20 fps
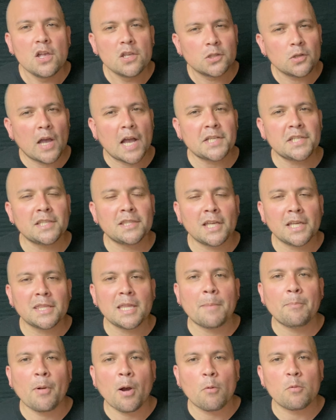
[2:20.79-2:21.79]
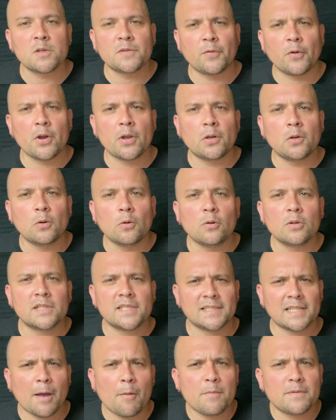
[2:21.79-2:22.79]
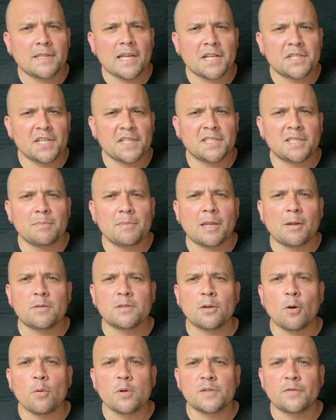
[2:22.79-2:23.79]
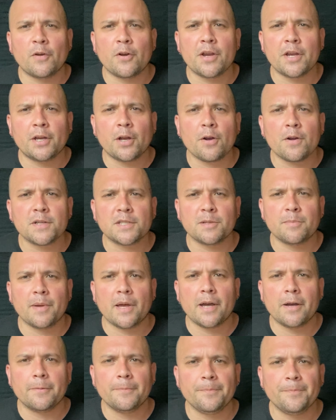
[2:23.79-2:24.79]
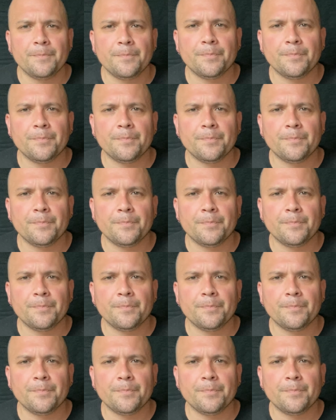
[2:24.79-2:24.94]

So I actually thought that part was very cool because that was actually something I was always very curious about.